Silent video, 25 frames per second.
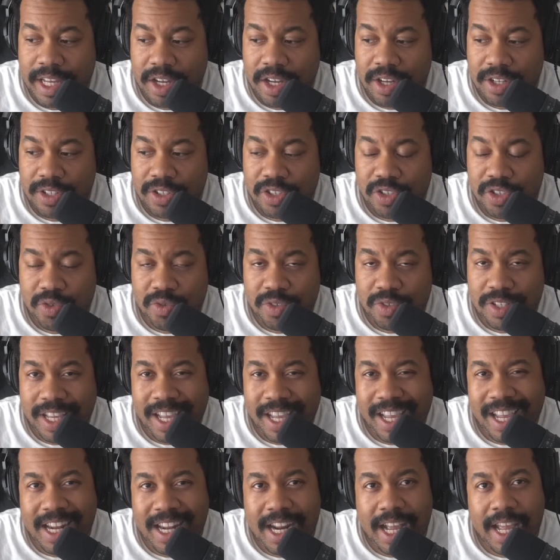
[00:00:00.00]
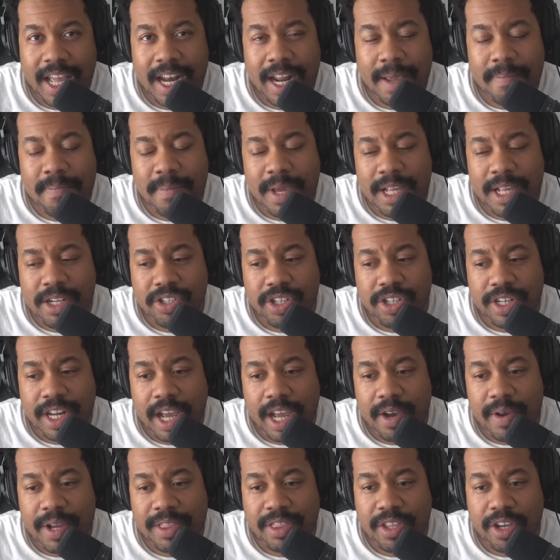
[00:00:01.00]
on Tuesday, and I mentioned
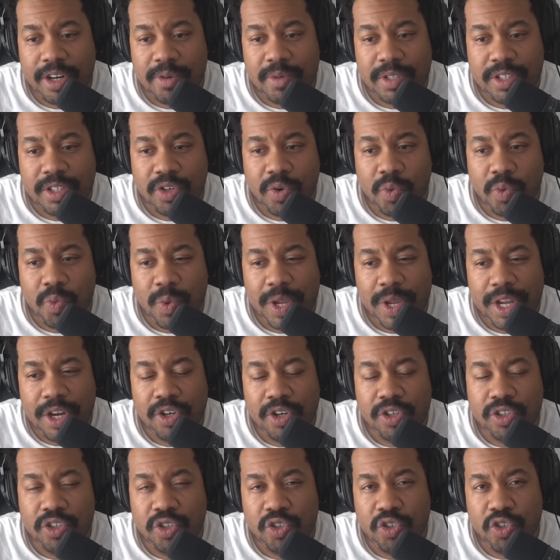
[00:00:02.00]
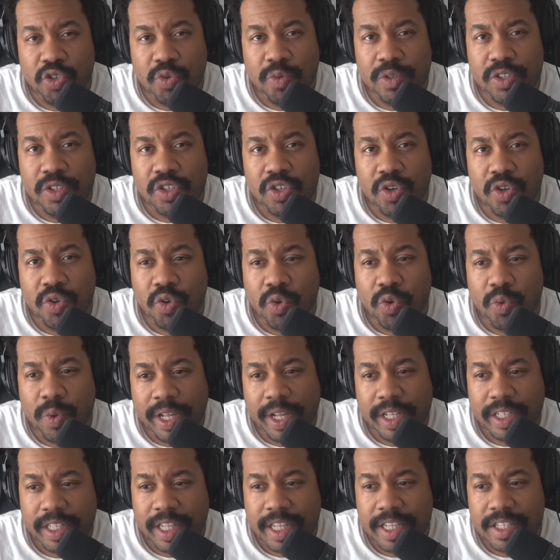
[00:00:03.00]
how I thought it was a little weird to do it so
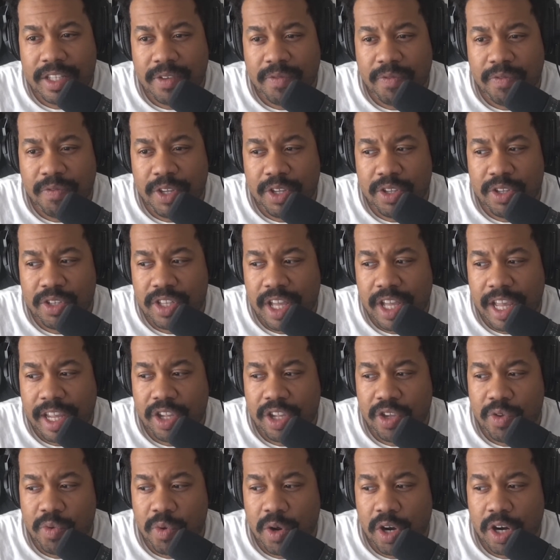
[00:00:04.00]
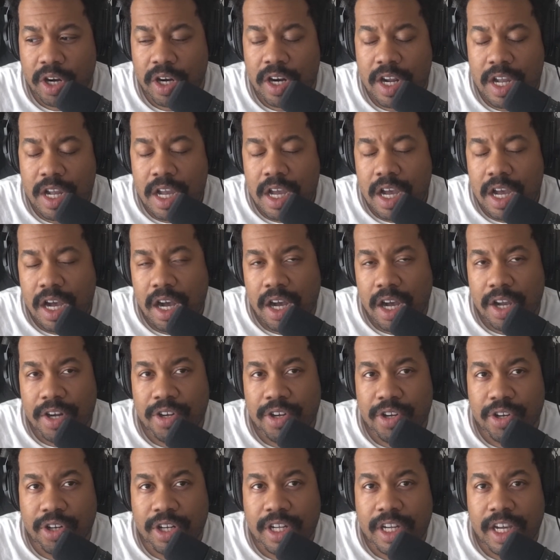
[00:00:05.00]
quickly because it feels like you are
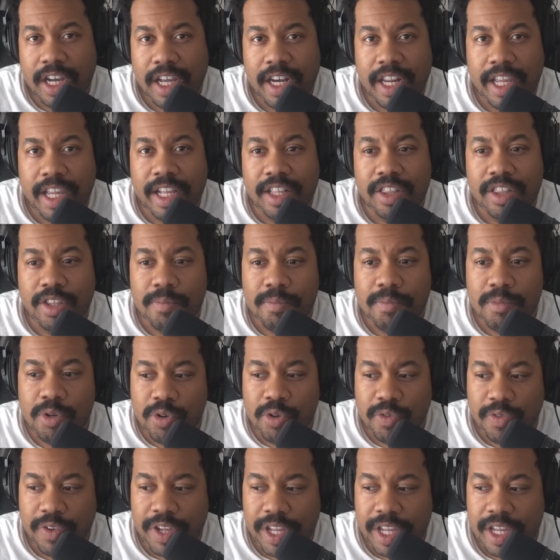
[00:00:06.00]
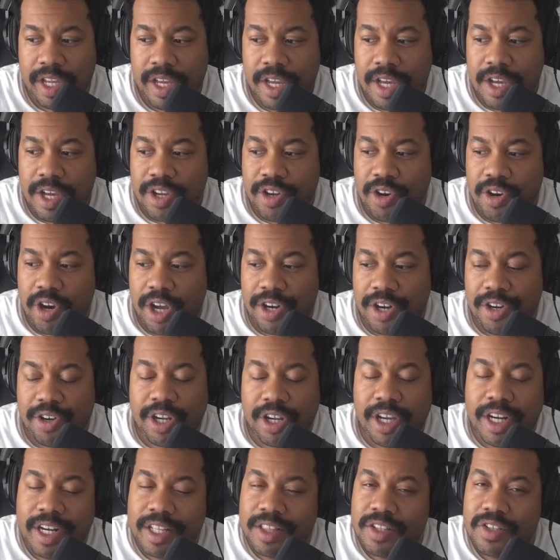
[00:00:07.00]
undercutting the movie, you're
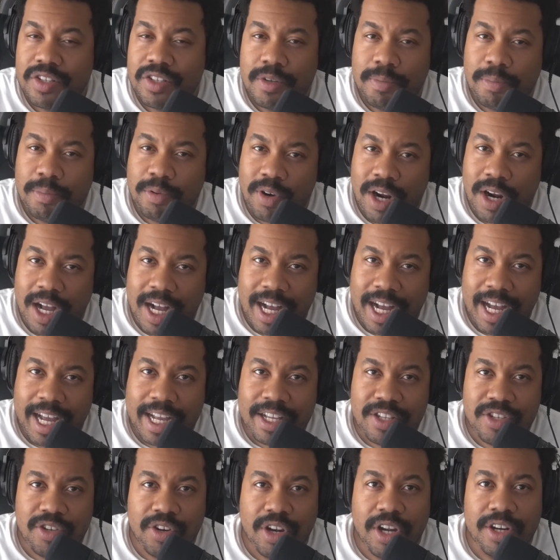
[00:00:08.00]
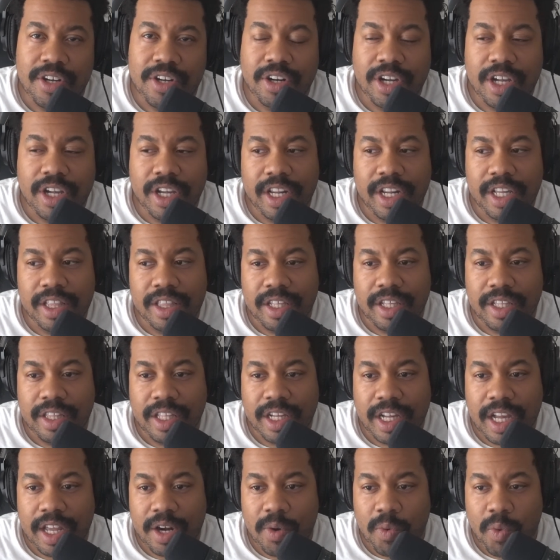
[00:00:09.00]
undercutting the surprise, you're undercutting the
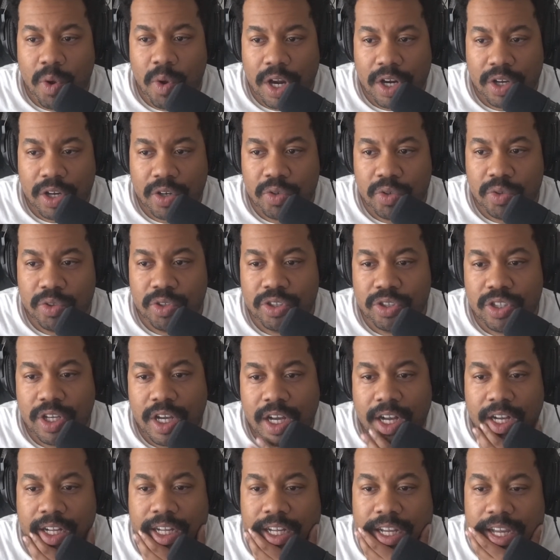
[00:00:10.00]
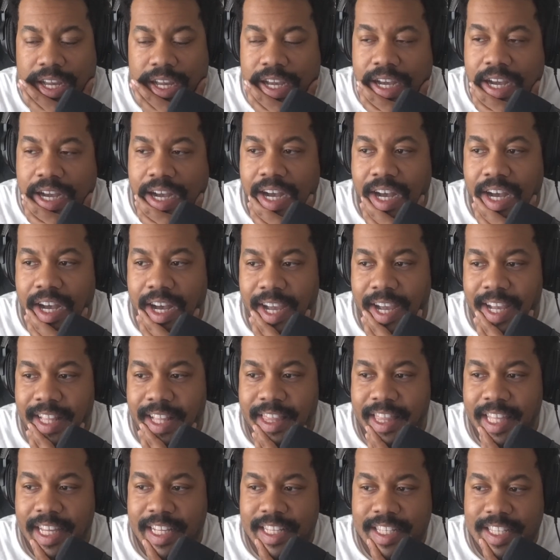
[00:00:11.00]
kind of water cooler talk
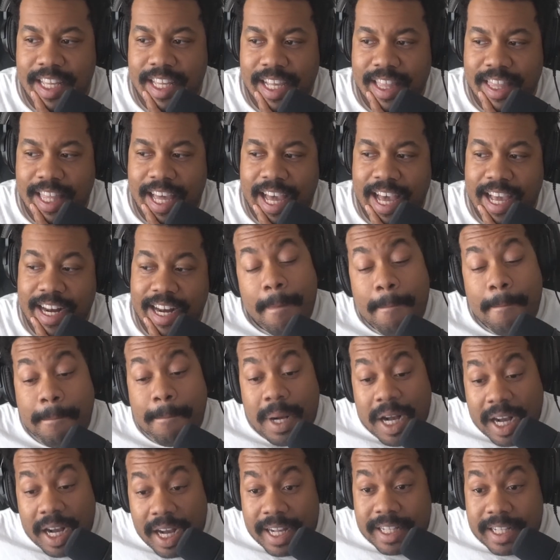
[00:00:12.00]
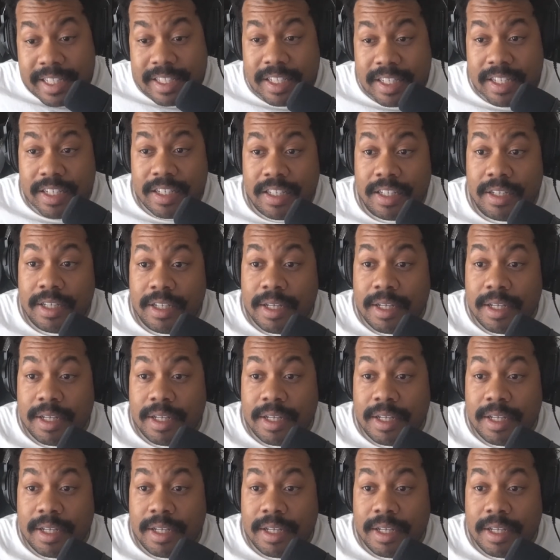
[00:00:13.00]
and things like that. But